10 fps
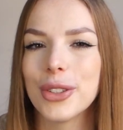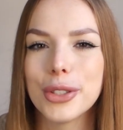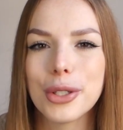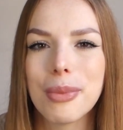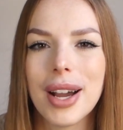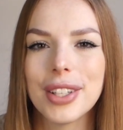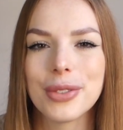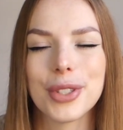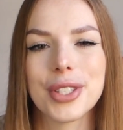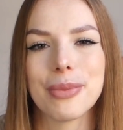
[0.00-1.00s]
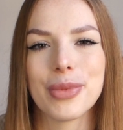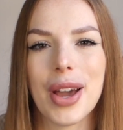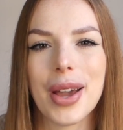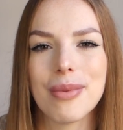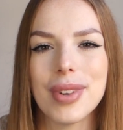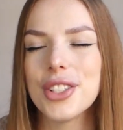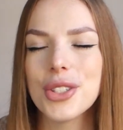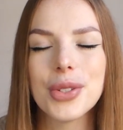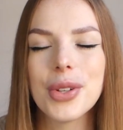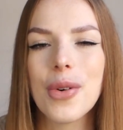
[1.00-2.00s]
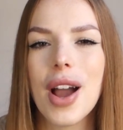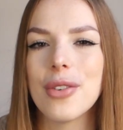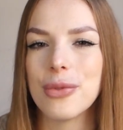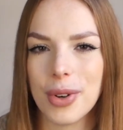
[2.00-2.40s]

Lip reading: on your mind for some time and just have